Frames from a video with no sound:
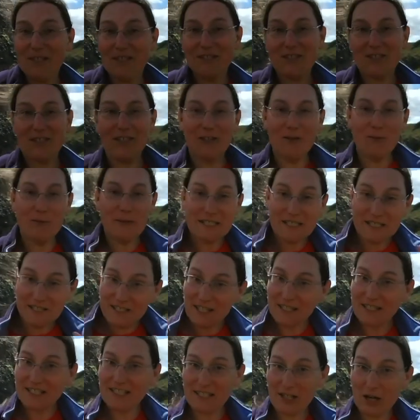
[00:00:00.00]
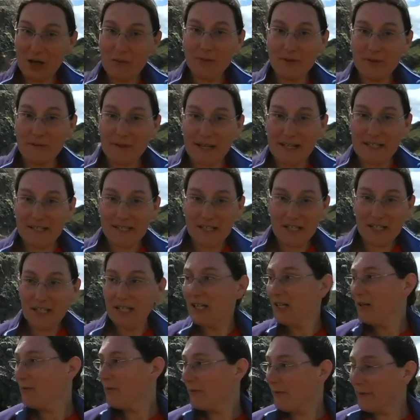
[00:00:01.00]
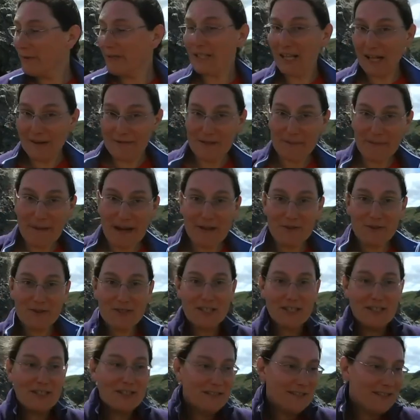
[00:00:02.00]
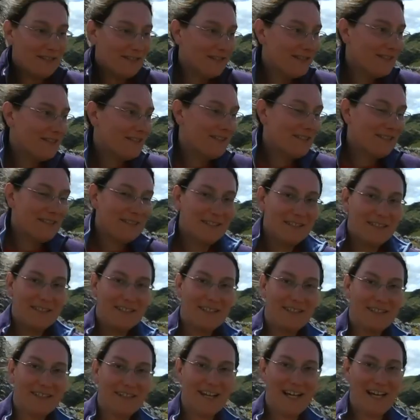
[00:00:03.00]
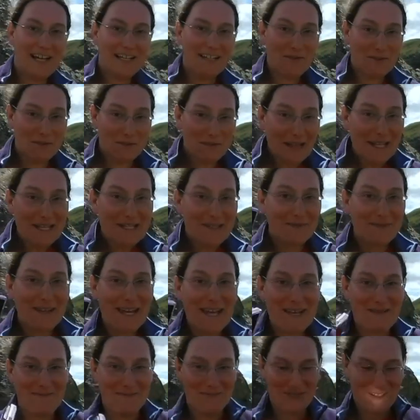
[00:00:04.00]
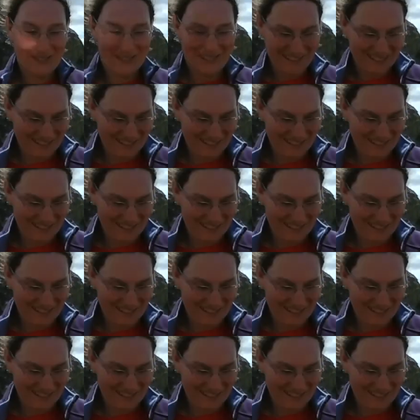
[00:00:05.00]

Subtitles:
So we decided to compromise. We will climb the mountain and I will play some games.